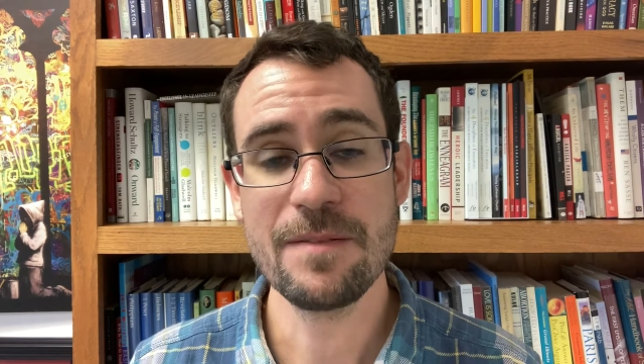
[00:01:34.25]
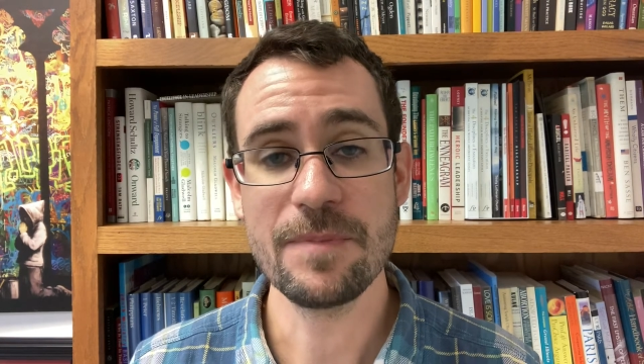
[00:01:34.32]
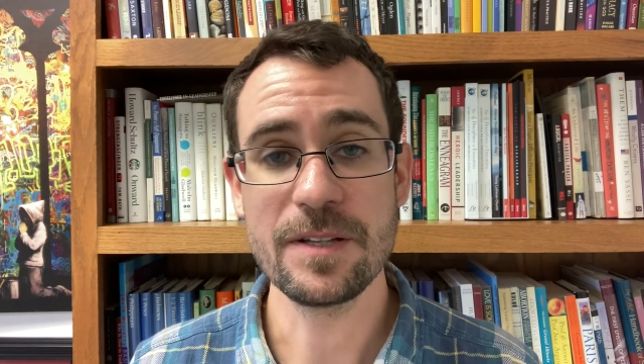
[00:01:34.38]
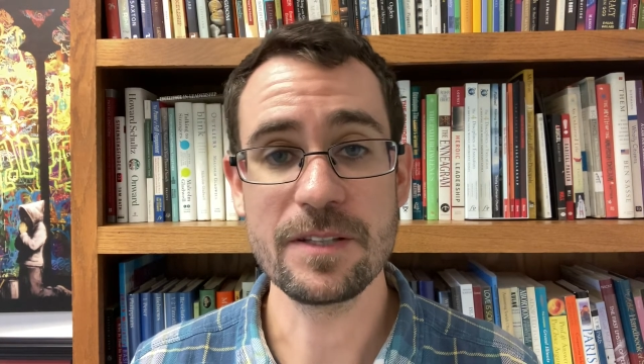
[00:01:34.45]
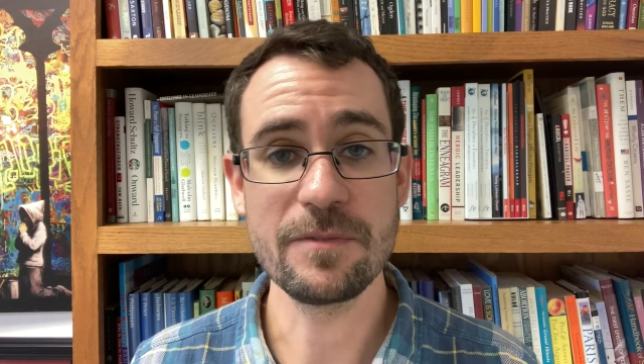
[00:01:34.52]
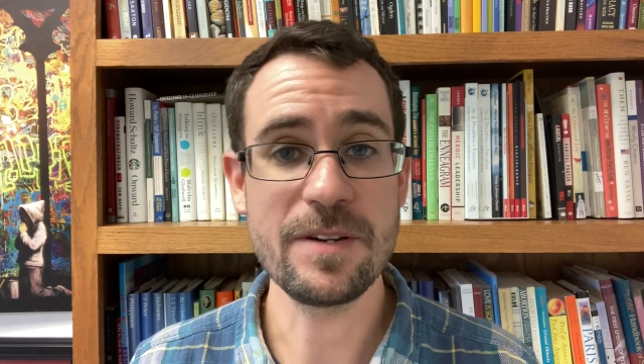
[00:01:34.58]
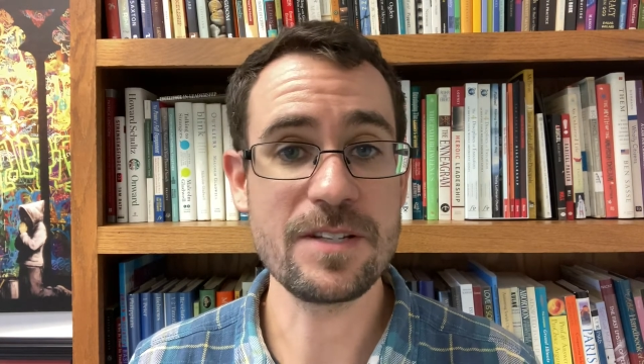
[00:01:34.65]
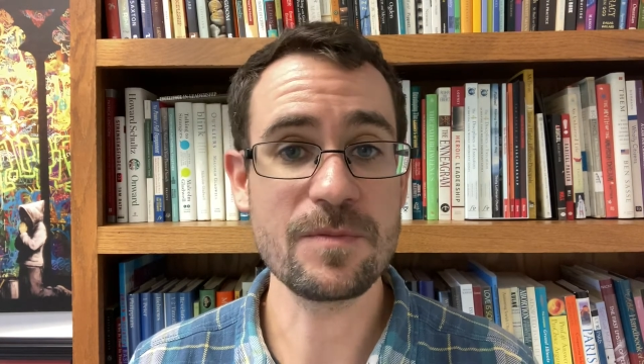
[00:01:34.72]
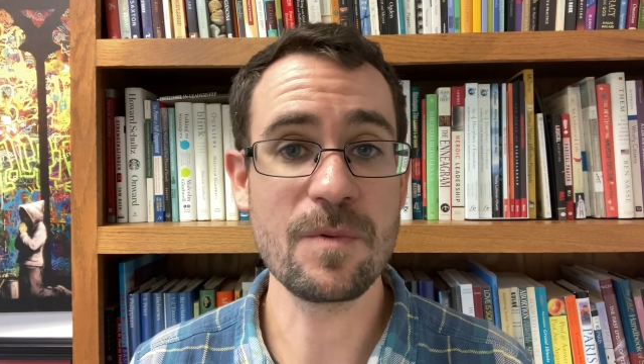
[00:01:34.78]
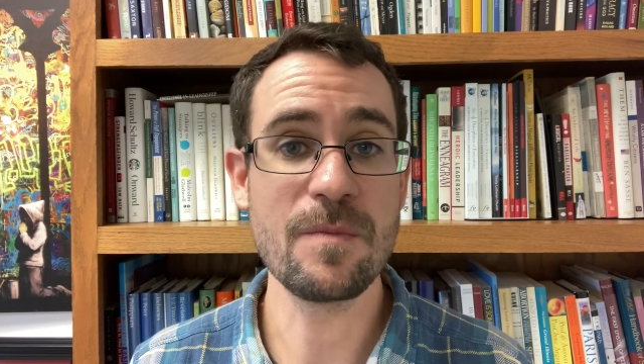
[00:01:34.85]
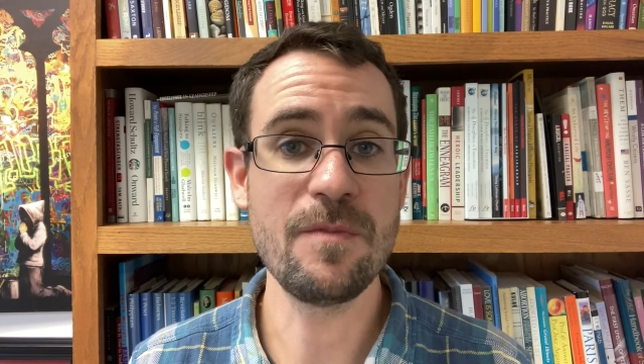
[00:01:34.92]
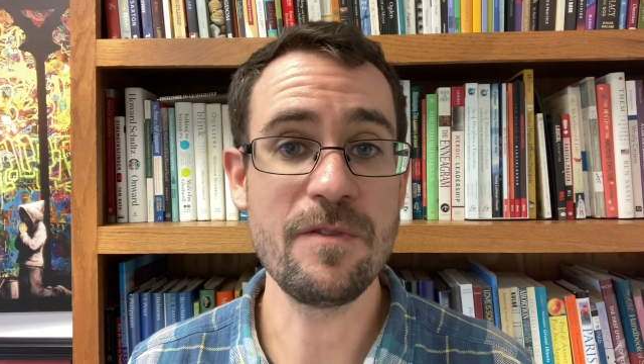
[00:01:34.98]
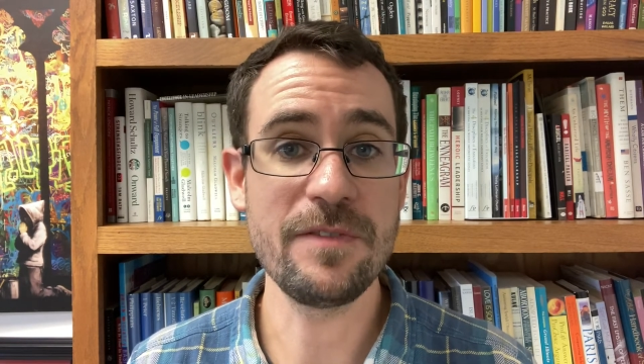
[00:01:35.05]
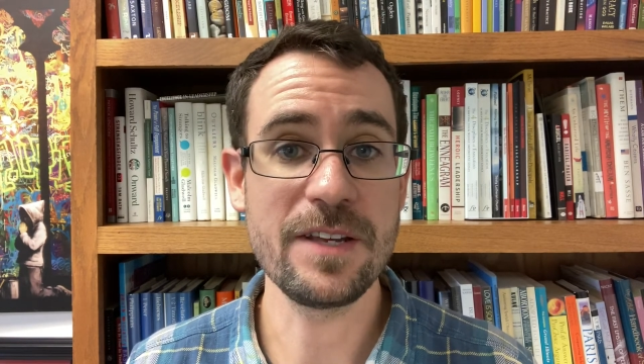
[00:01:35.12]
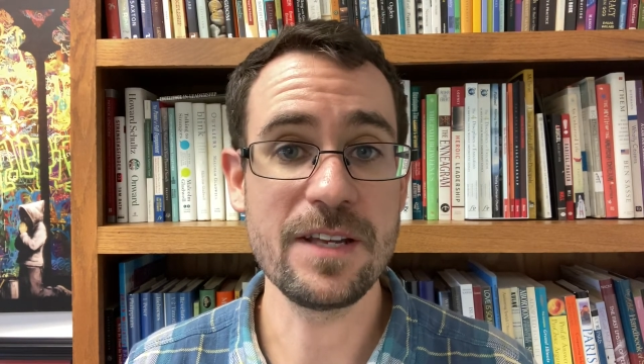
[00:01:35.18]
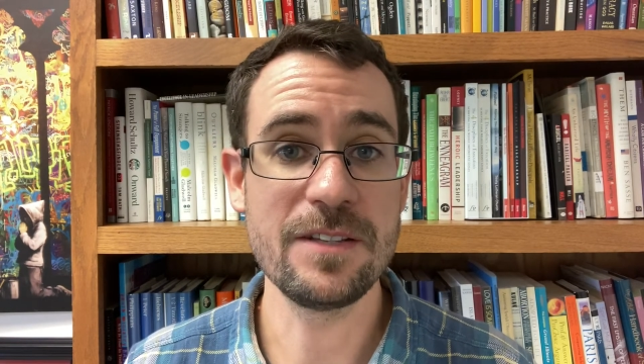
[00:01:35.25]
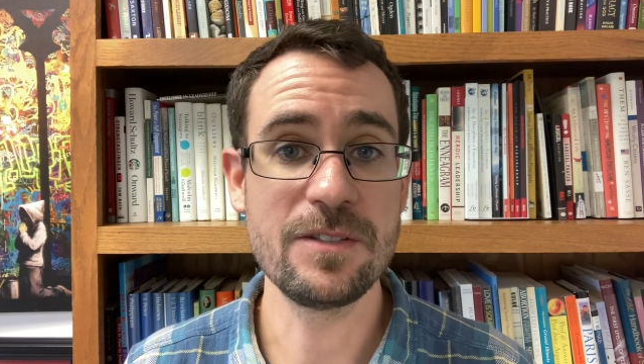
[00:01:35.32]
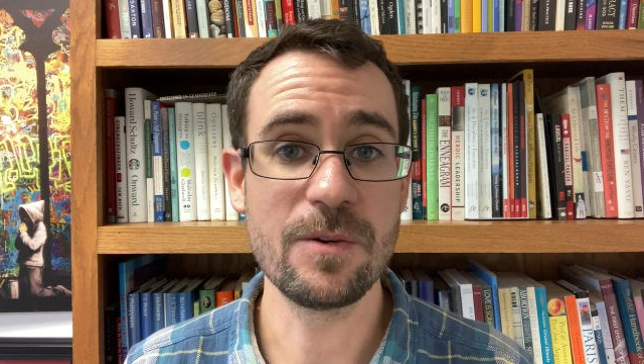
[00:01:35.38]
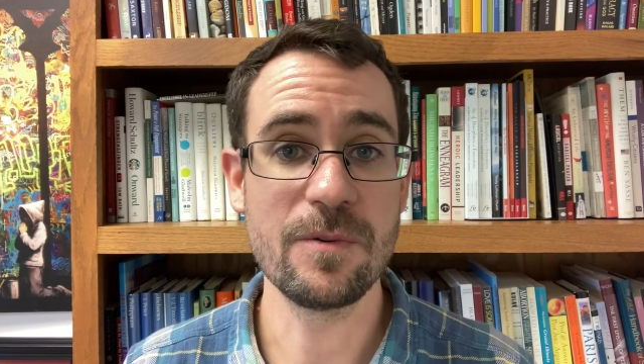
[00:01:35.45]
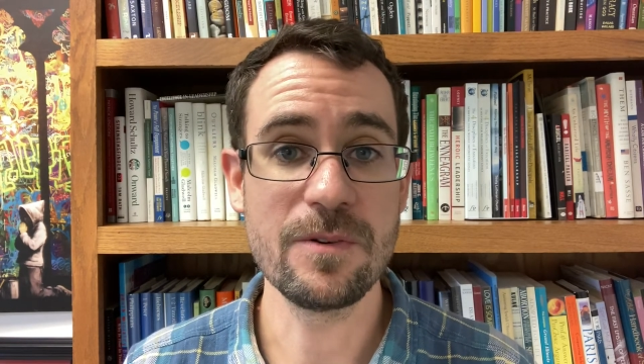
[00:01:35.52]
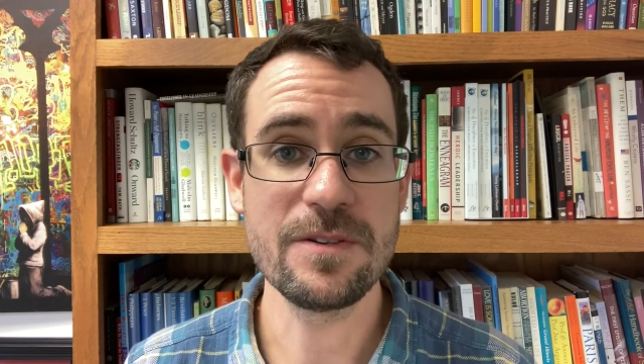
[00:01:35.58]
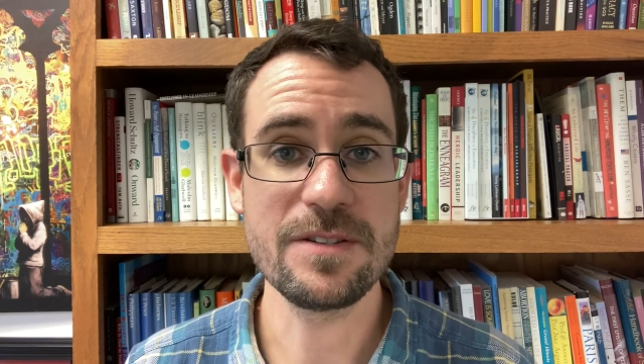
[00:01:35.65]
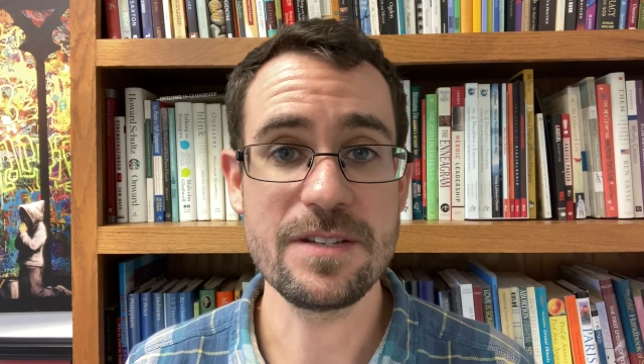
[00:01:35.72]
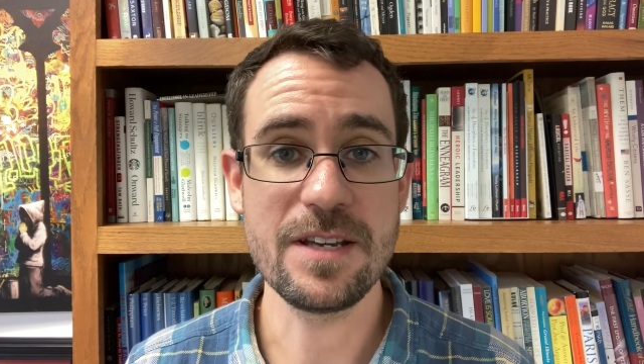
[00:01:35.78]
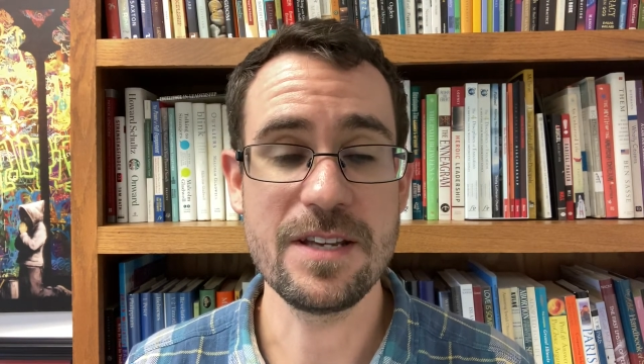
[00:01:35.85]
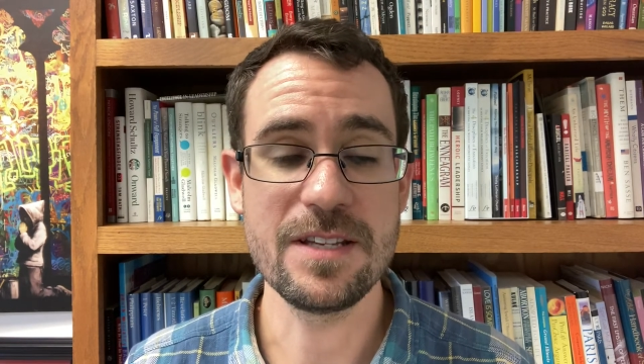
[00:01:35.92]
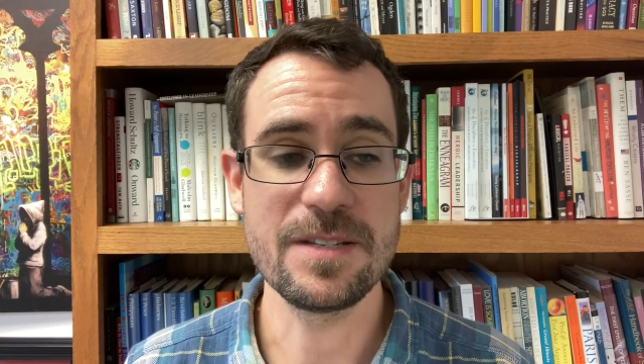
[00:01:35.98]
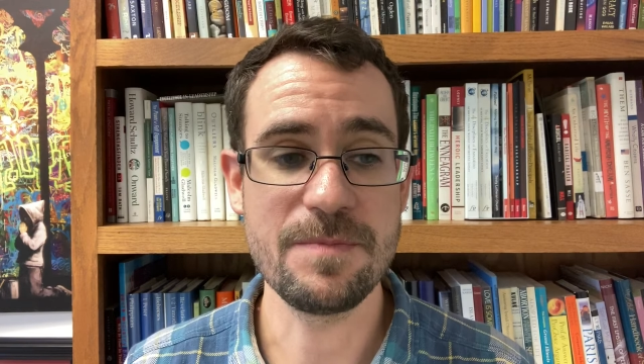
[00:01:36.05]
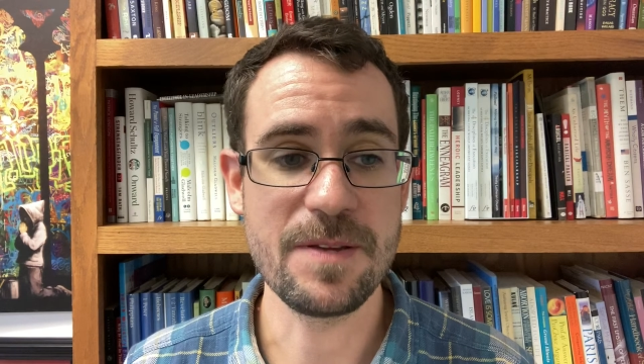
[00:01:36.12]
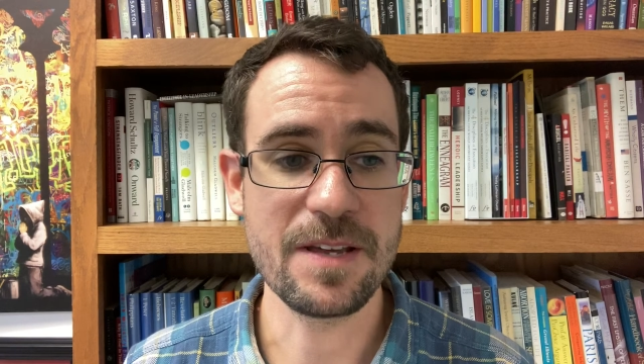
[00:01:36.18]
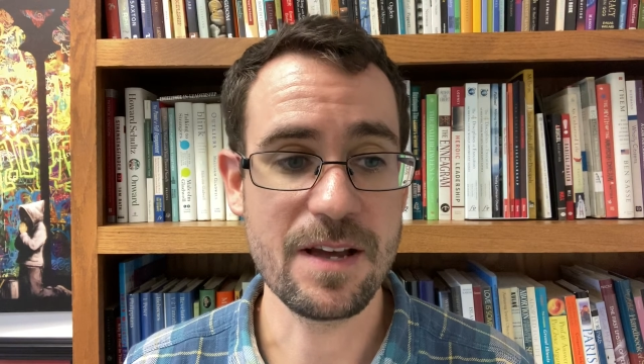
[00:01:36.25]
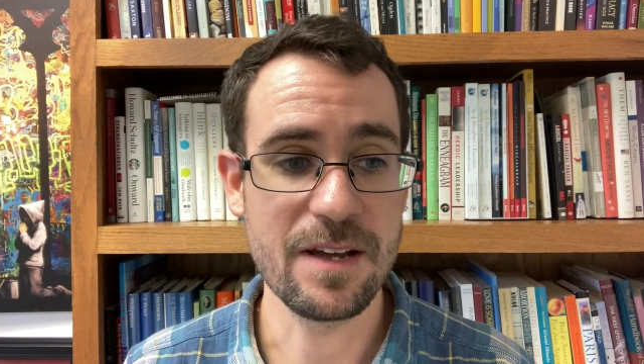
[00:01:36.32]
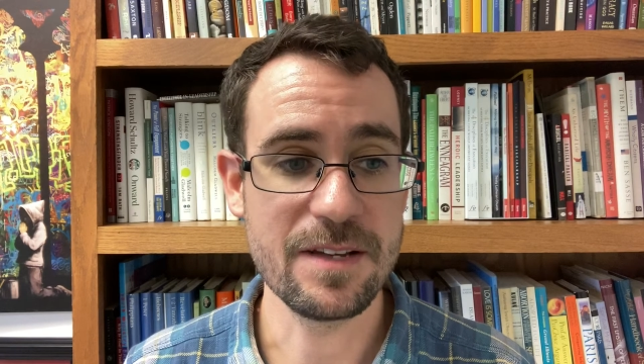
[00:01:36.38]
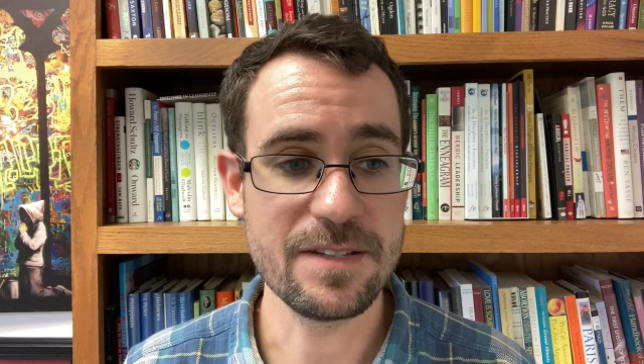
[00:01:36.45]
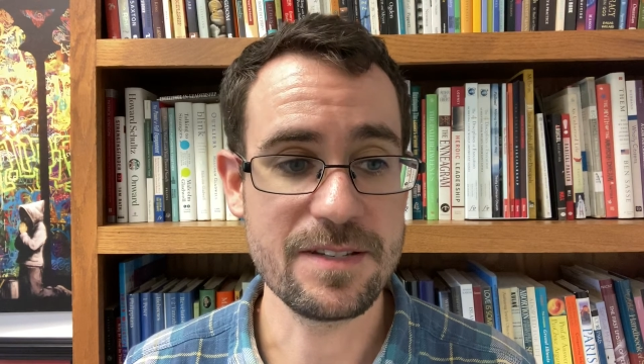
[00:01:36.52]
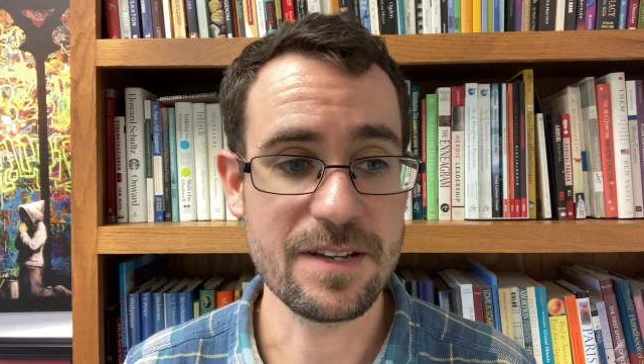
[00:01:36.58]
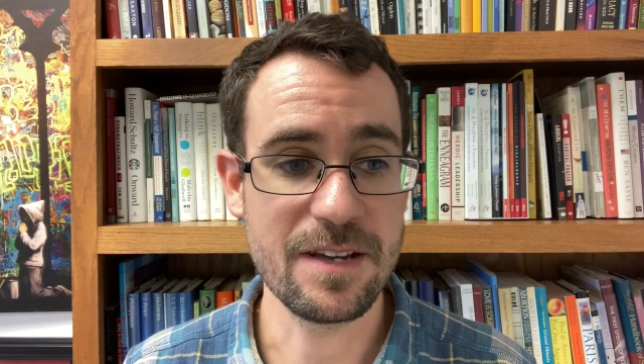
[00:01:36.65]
But the reason we're moving indoors is because